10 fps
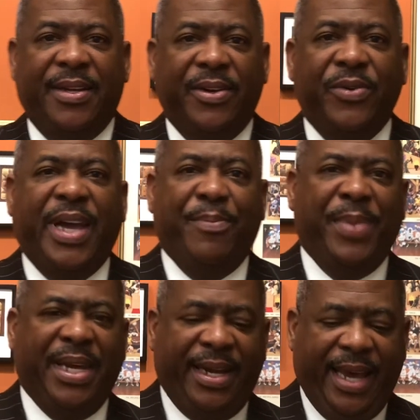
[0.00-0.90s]
who can
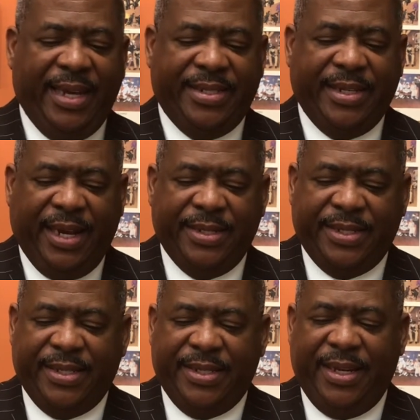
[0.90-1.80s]
be against
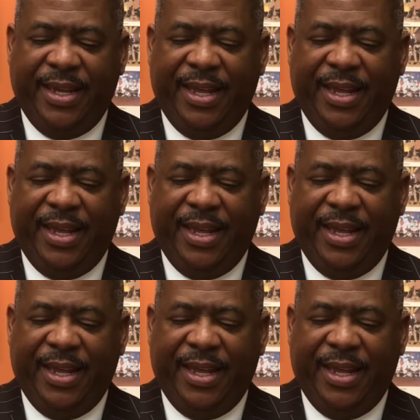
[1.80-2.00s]
us?